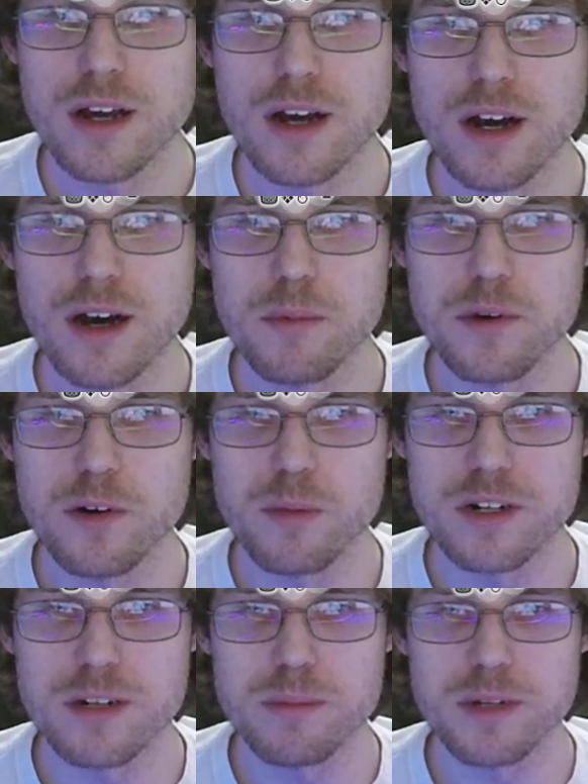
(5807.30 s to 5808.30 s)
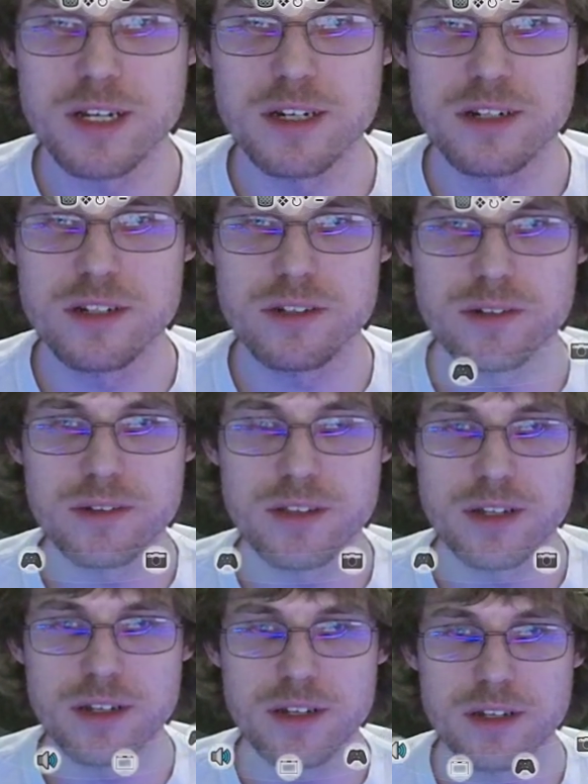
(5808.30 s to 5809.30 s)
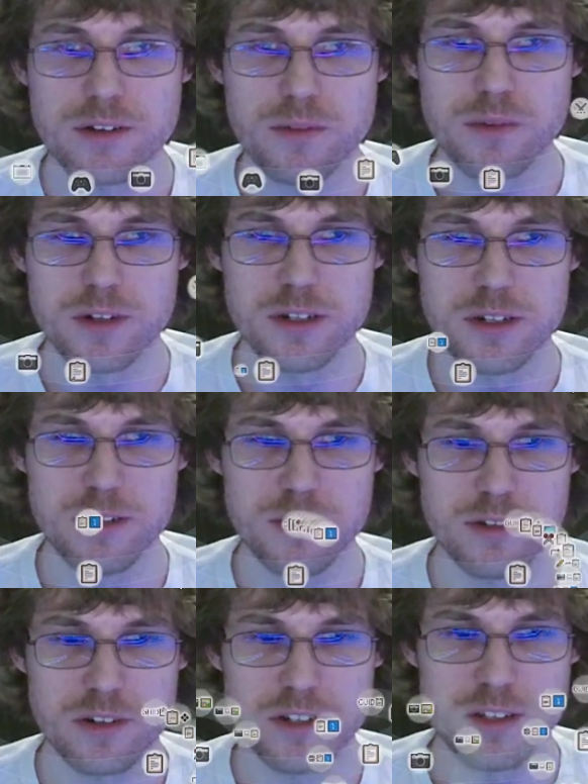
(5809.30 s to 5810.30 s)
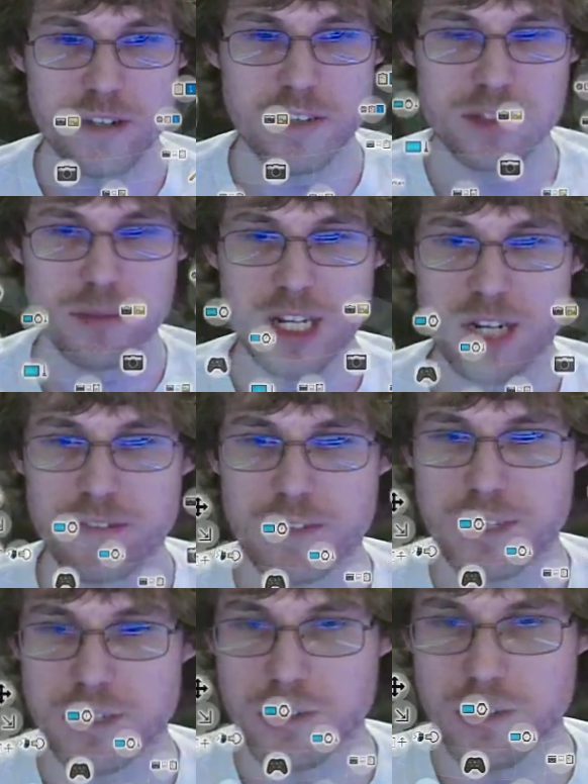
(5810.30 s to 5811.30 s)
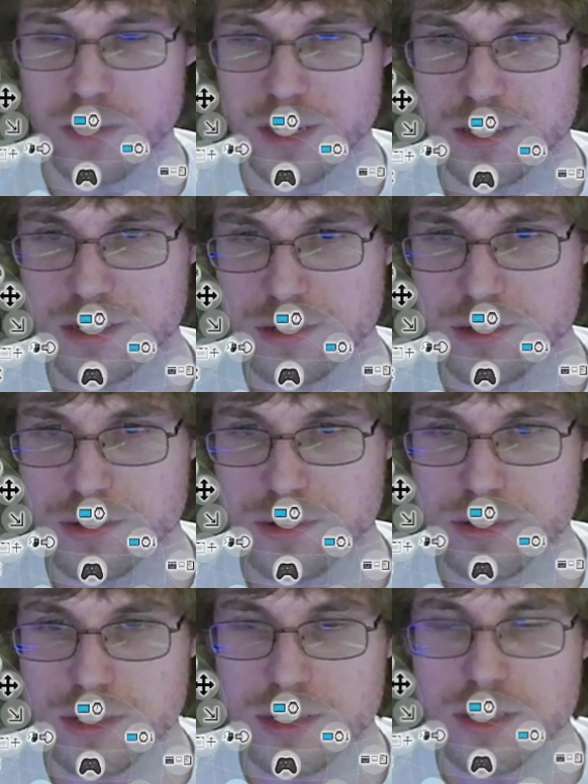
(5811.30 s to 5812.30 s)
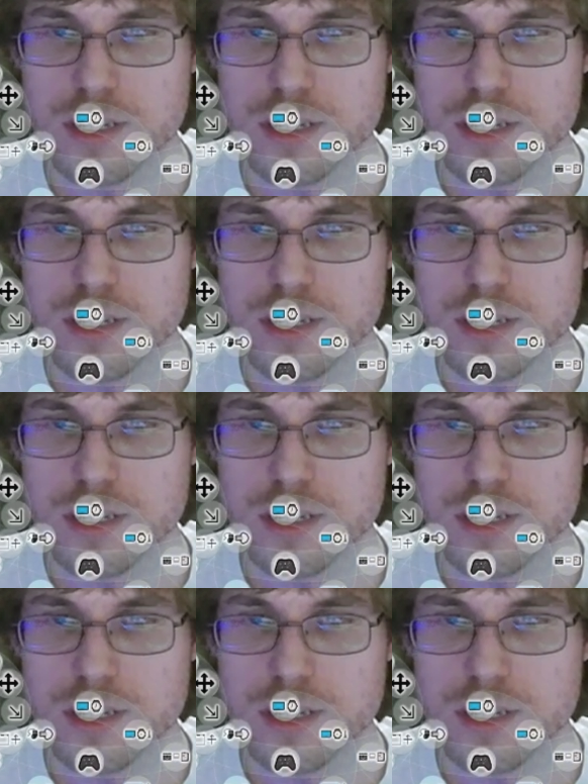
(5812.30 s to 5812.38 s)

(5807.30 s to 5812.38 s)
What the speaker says: going to open it up again and show you that. When you turn it on to make everything go around in circles,